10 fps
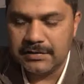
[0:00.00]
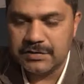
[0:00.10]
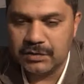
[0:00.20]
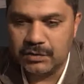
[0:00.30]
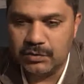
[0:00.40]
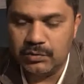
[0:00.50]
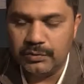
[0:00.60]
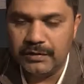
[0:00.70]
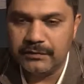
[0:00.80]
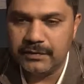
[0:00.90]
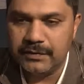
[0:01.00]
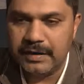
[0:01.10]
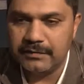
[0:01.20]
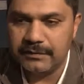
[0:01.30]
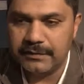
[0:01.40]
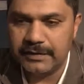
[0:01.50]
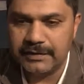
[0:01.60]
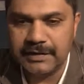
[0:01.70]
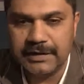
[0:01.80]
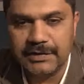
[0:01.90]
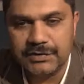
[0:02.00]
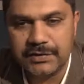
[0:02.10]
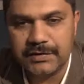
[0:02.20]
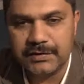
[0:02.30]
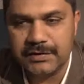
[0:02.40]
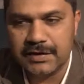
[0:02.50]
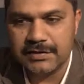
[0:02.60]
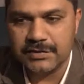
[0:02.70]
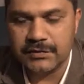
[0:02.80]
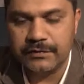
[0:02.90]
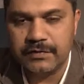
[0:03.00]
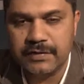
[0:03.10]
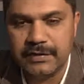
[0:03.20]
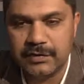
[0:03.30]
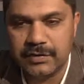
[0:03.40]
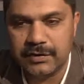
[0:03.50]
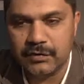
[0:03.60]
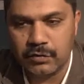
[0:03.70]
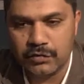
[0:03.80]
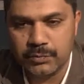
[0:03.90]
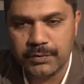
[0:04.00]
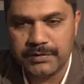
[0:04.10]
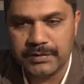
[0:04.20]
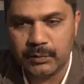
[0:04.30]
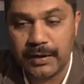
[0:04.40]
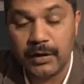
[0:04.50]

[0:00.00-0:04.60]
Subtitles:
So if you ever feel the need to get in touch, or if you think you can contribute in